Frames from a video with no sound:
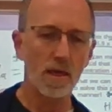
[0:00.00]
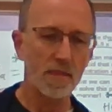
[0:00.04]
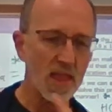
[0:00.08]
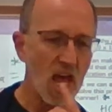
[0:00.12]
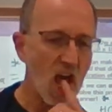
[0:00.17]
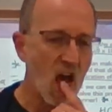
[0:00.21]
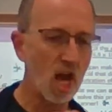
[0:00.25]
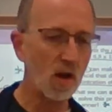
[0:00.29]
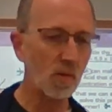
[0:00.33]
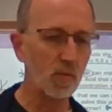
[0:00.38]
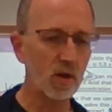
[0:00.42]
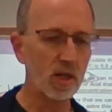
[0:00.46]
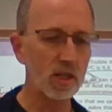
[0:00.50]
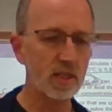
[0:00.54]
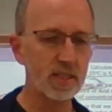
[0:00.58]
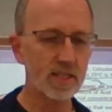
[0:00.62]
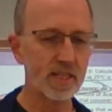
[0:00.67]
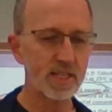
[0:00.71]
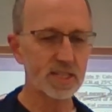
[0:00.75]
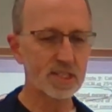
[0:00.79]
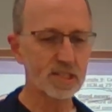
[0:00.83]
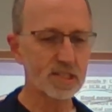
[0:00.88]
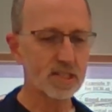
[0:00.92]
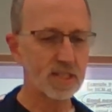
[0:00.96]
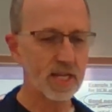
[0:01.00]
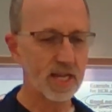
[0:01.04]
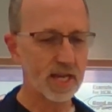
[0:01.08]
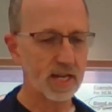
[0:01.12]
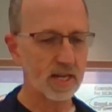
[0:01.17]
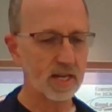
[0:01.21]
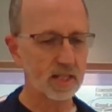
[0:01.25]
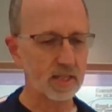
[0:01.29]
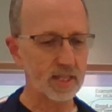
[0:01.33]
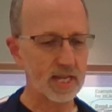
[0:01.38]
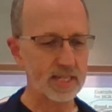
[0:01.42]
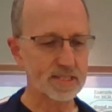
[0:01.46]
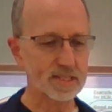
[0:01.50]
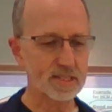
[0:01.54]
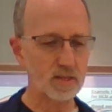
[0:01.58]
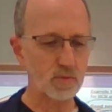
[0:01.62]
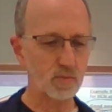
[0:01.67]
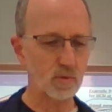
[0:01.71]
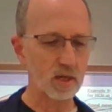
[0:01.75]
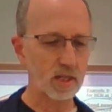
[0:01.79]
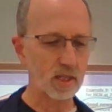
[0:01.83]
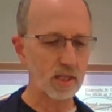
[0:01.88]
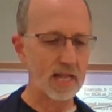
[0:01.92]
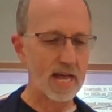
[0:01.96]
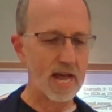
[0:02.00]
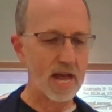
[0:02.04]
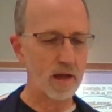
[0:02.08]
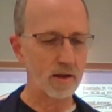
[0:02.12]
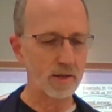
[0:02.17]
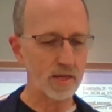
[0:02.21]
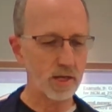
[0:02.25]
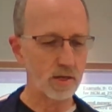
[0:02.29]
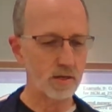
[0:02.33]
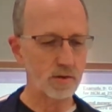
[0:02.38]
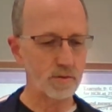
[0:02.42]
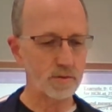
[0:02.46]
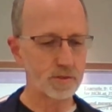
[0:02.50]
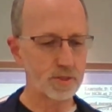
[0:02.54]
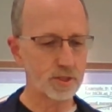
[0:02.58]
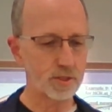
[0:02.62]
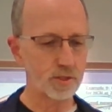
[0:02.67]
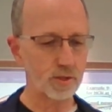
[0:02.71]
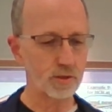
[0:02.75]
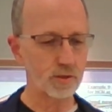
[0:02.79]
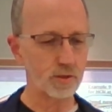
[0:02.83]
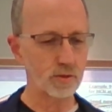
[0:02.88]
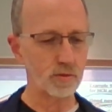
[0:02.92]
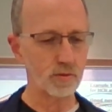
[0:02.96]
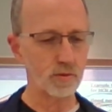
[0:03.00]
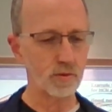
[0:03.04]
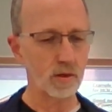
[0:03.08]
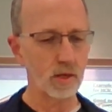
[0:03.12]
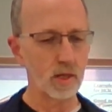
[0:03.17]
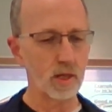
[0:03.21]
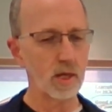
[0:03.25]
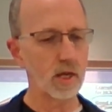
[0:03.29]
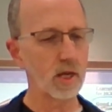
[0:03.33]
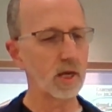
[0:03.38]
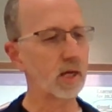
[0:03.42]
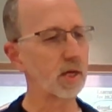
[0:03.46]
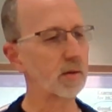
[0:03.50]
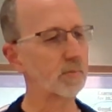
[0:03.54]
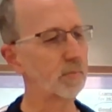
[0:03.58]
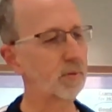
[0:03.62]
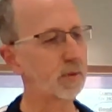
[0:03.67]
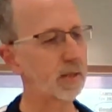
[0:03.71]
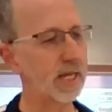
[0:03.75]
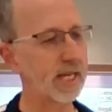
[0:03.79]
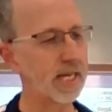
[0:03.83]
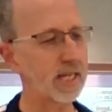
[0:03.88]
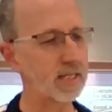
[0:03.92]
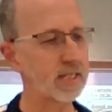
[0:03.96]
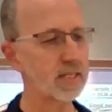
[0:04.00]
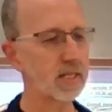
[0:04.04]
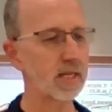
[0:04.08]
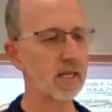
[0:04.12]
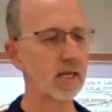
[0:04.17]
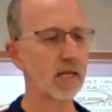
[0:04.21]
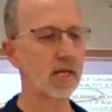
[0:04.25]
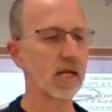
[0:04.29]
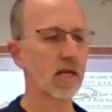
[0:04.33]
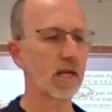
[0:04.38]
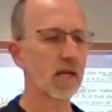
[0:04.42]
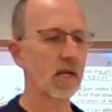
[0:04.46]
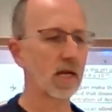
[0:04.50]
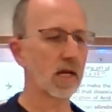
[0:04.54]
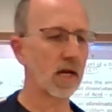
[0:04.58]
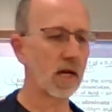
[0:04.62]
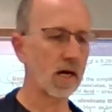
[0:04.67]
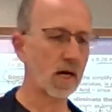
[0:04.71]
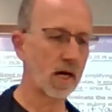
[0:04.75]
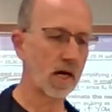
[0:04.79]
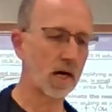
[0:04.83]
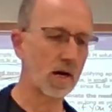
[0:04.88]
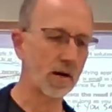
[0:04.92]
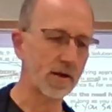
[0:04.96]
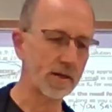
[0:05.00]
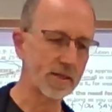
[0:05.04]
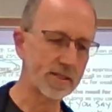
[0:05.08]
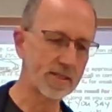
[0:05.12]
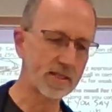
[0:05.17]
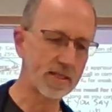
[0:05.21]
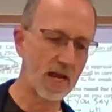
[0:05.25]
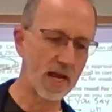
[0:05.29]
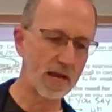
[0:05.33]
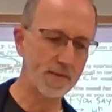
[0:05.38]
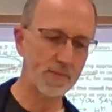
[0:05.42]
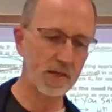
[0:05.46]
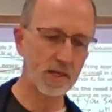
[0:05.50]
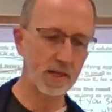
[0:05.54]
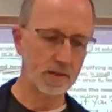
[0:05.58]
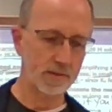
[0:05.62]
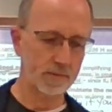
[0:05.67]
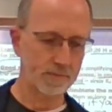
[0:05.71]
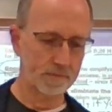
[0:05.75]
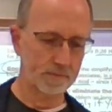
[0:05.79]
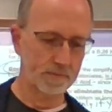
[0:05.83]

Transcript: That was this then, a lesson would allow you to complete our assignment,